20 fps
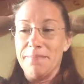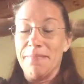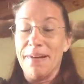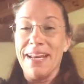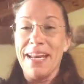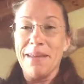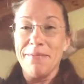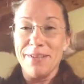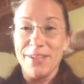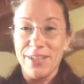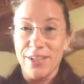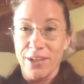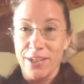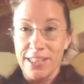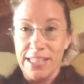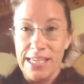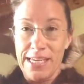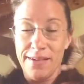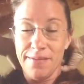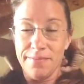my name is
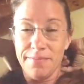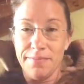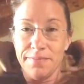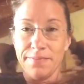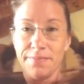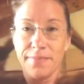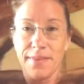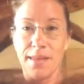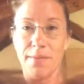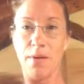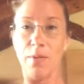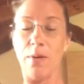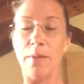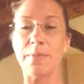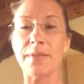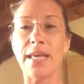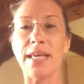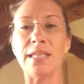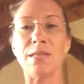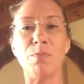Shanti and my
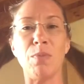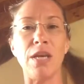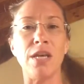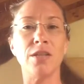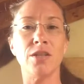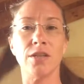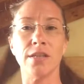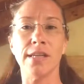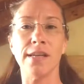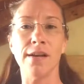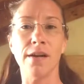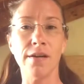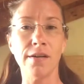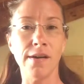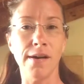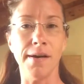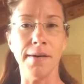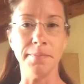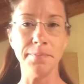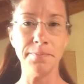website is
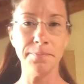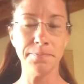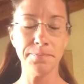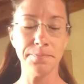beingshanti.com.